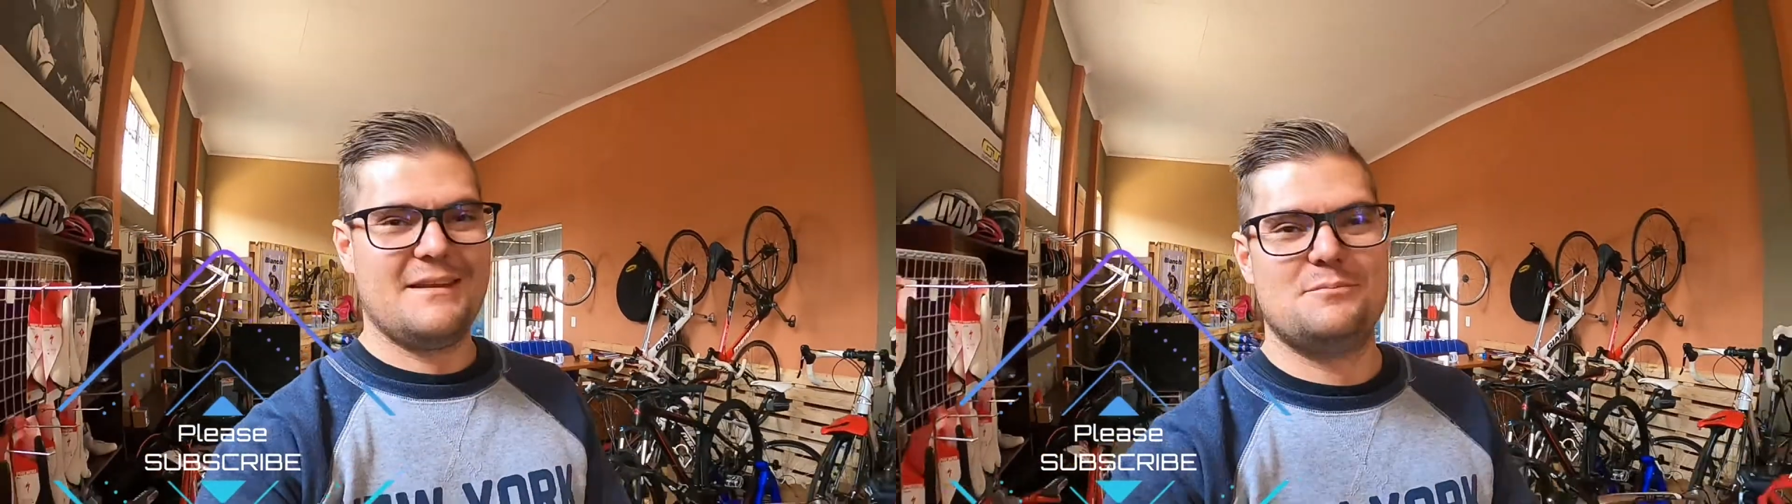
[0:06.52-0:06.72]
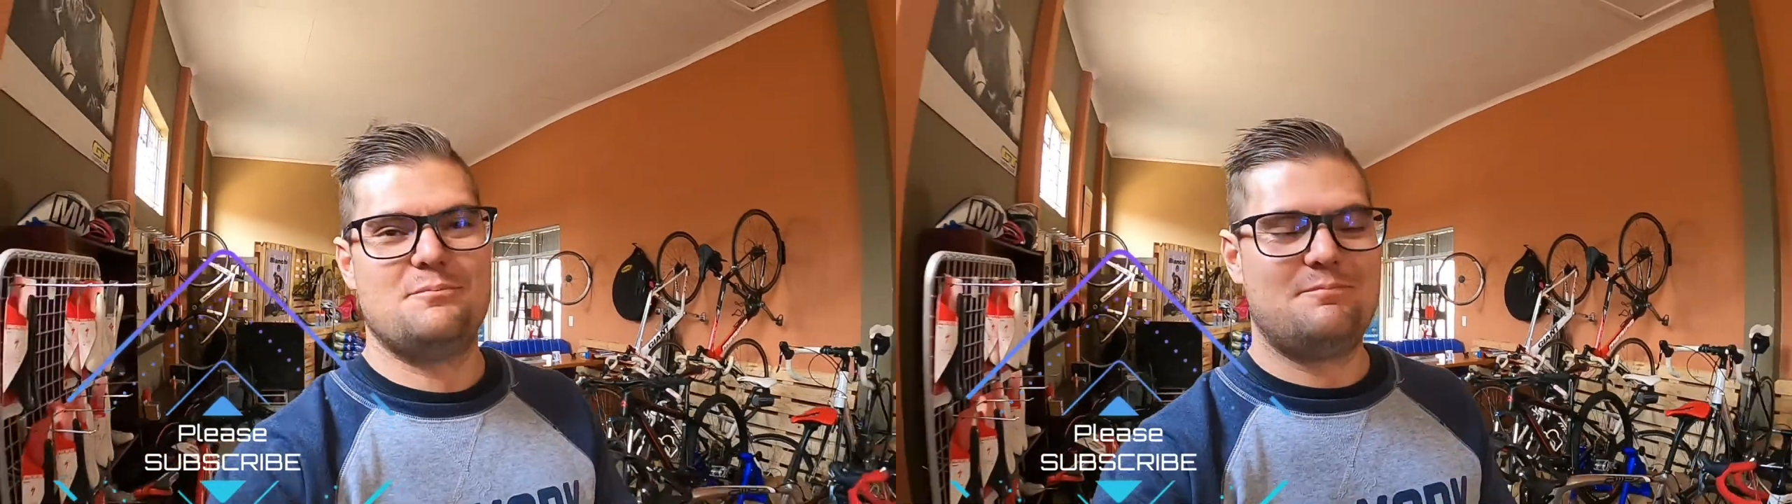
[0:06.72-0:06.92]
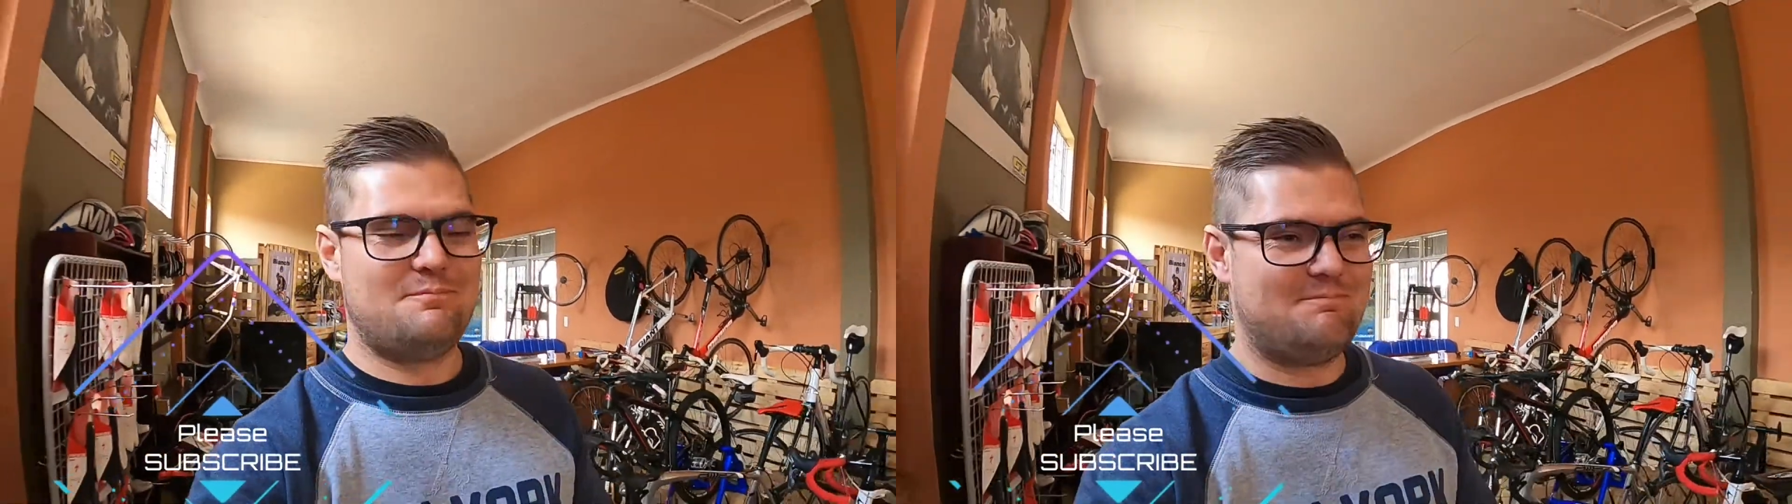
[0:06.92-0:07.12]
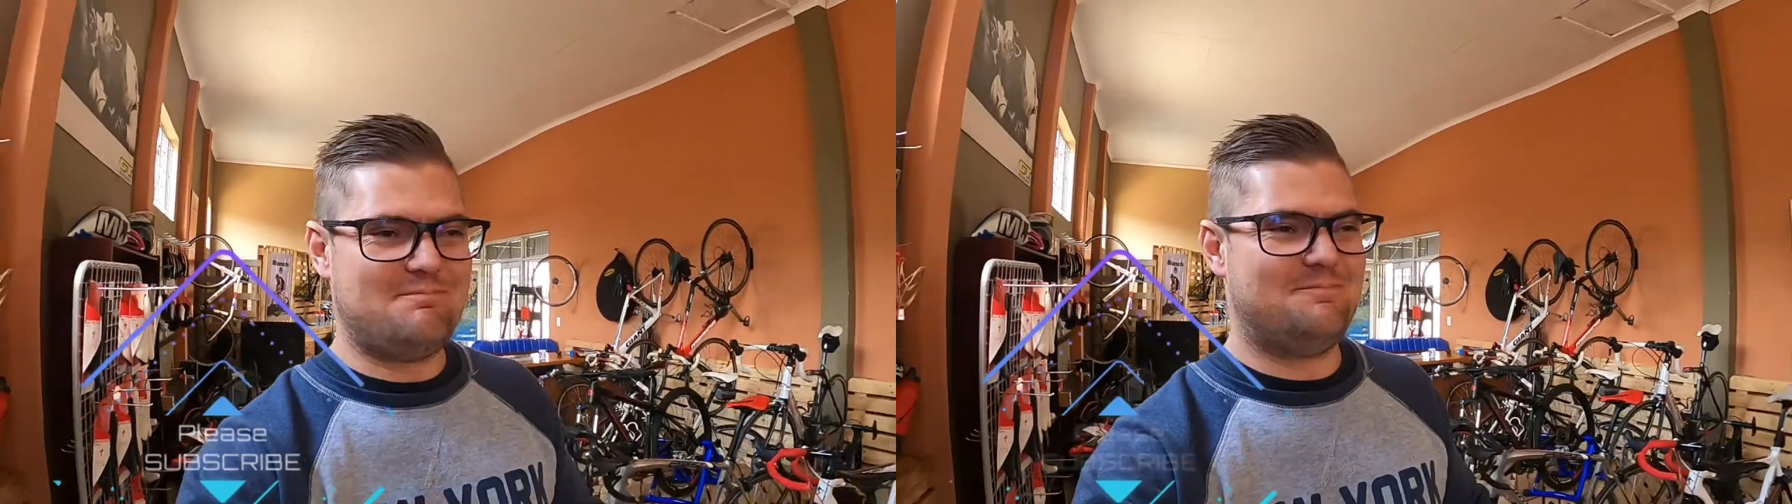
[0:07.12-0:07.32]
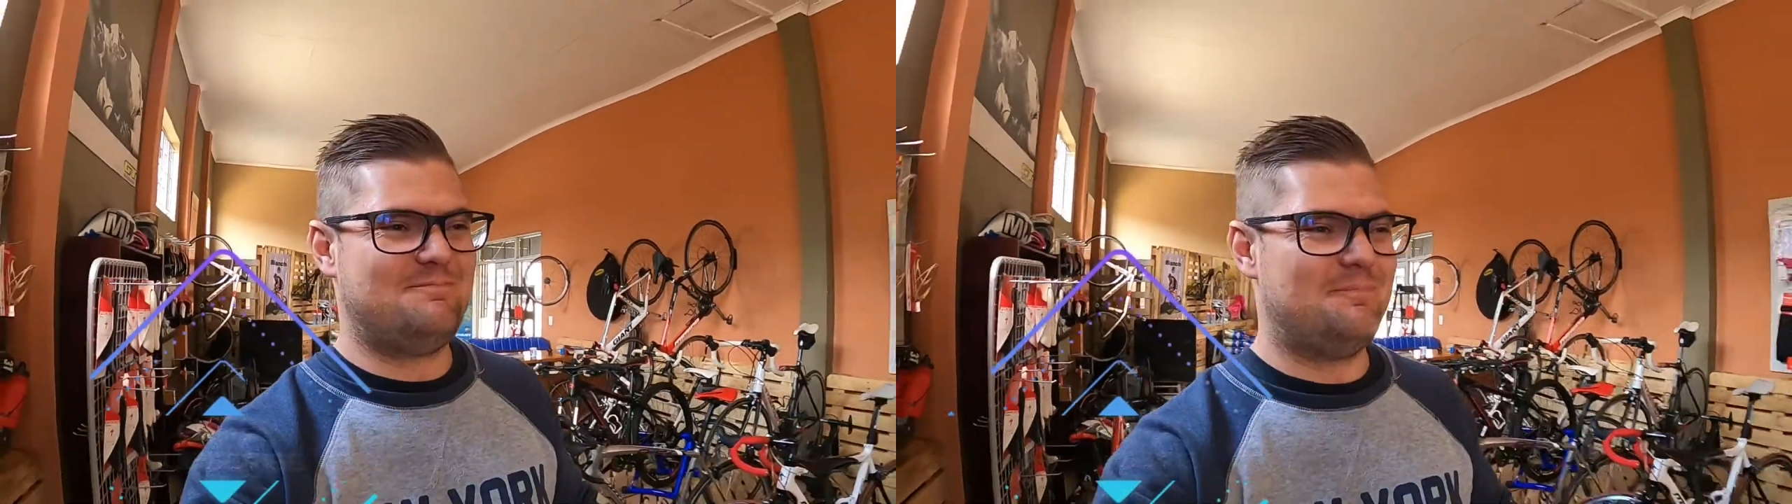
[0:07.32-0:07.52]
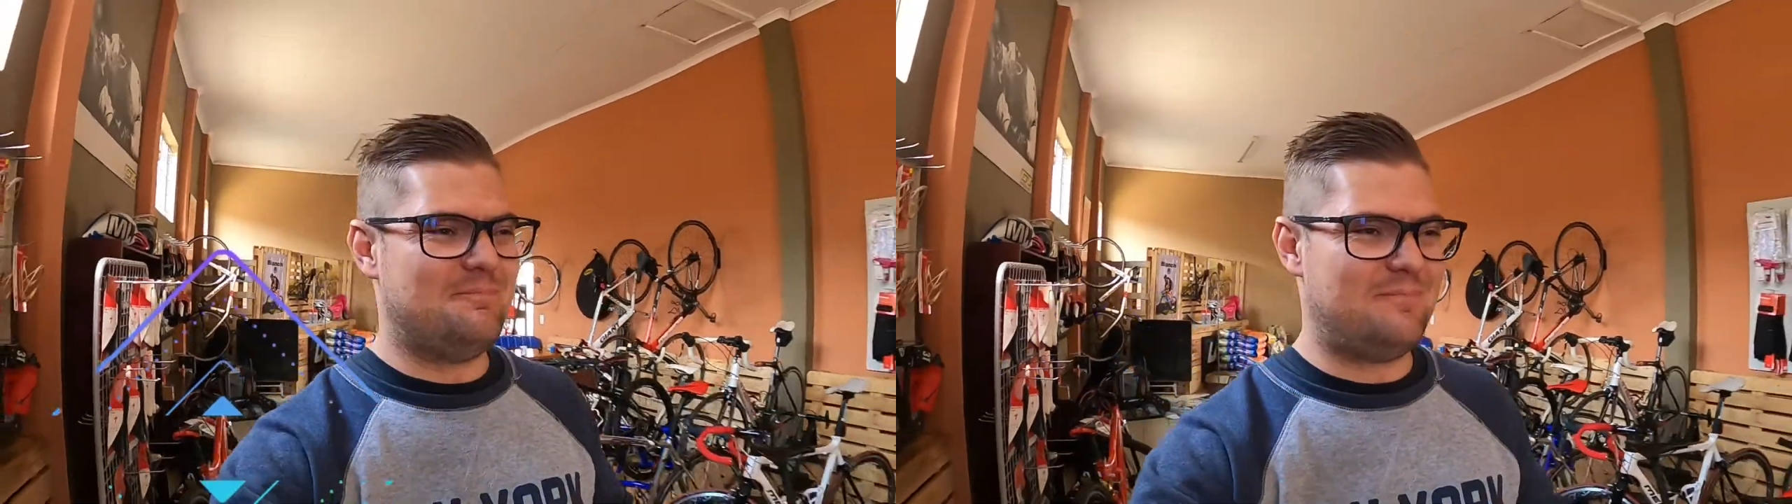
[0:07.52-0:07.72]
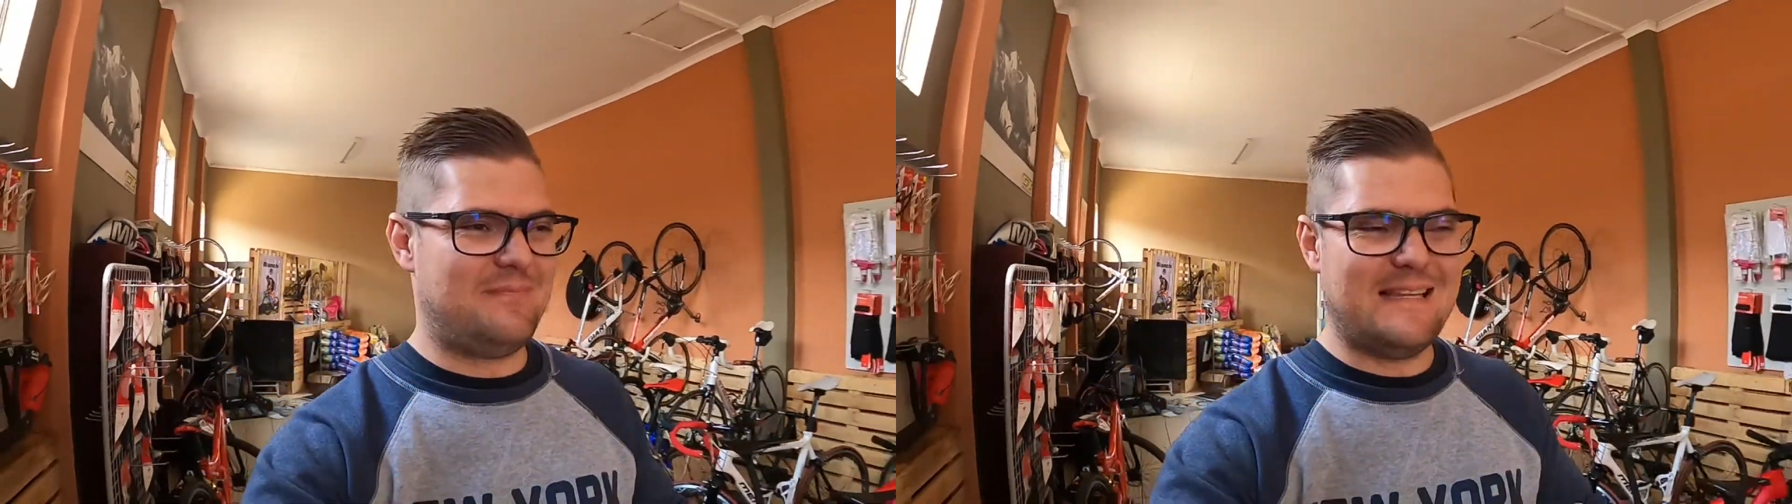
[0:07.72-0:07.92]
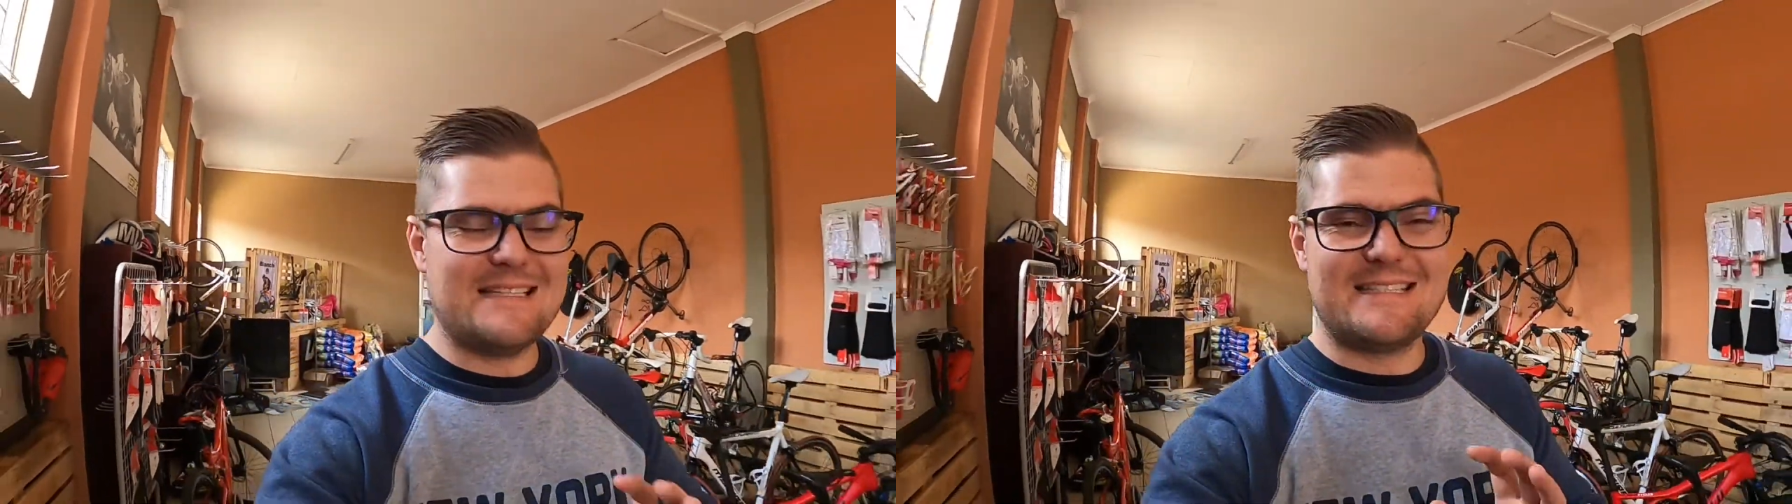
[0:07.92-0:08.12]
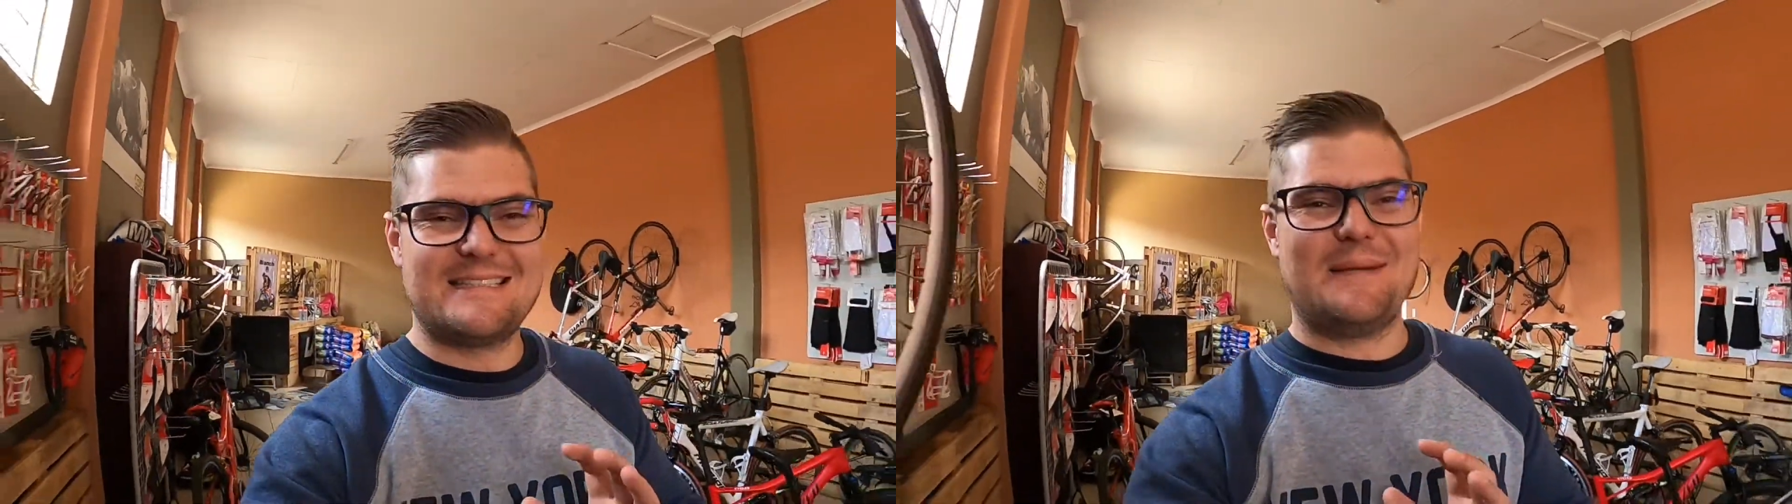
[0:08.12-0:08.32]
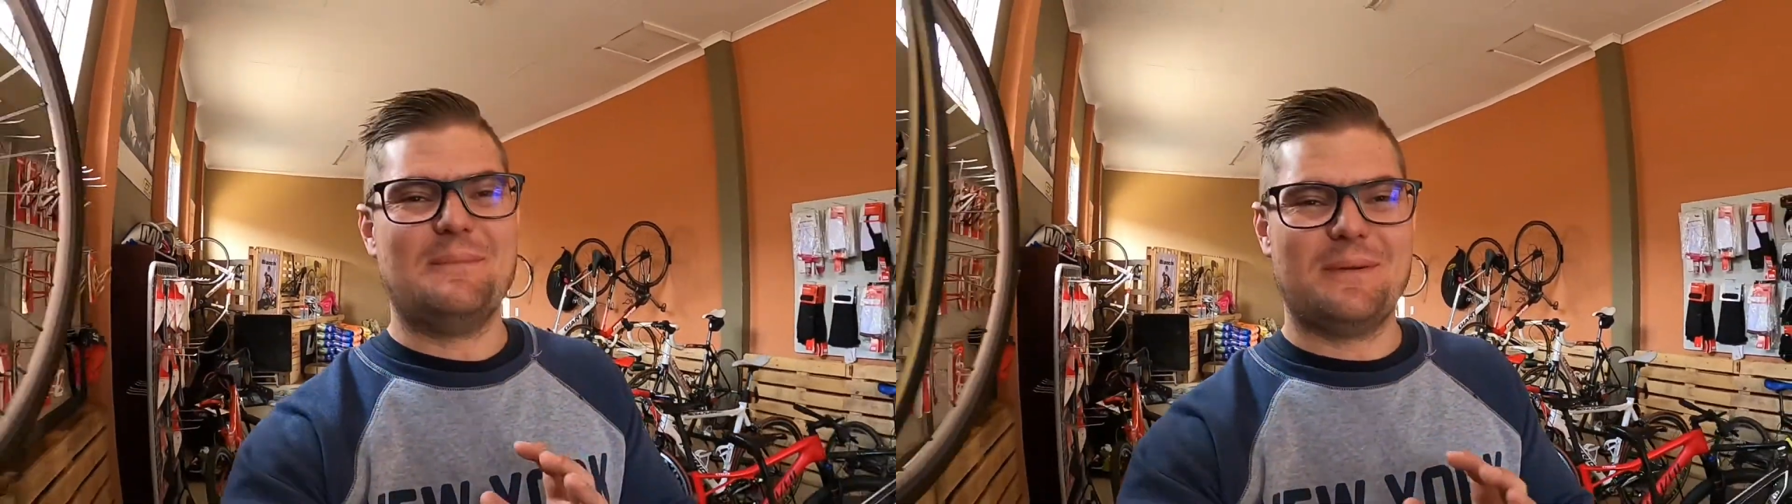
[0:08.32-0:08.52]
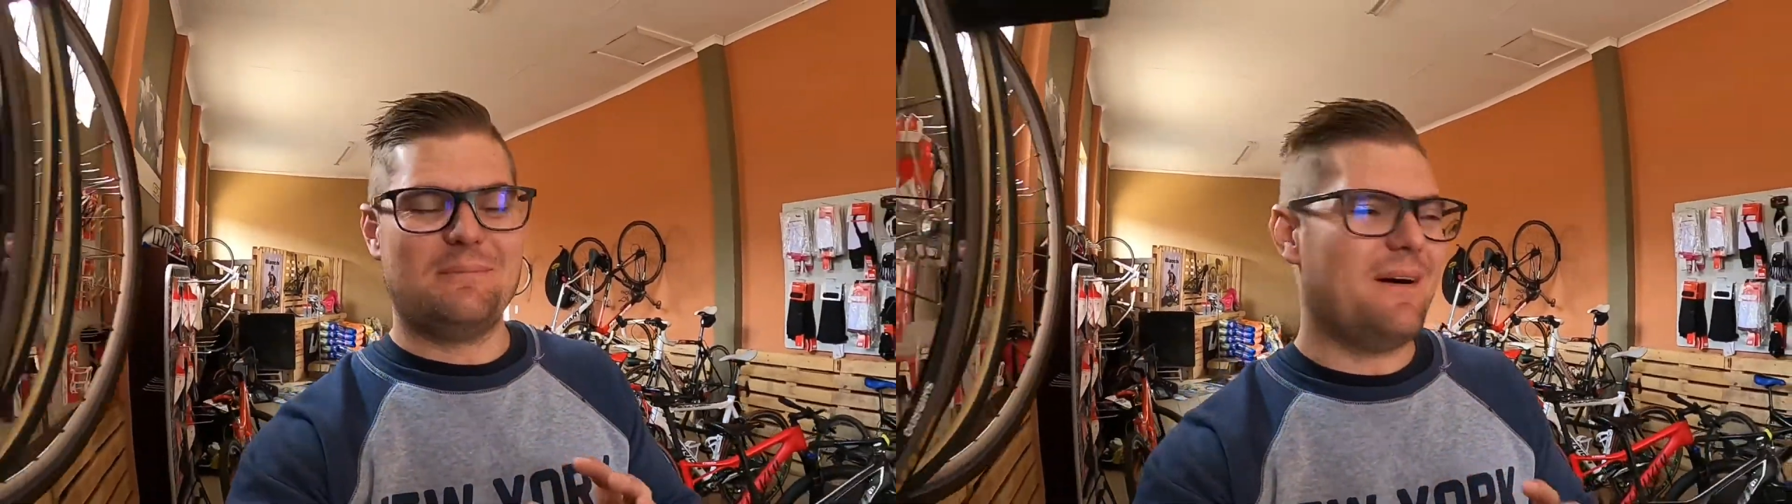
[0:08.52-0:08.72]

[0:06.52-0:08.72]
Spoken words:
There's disassembled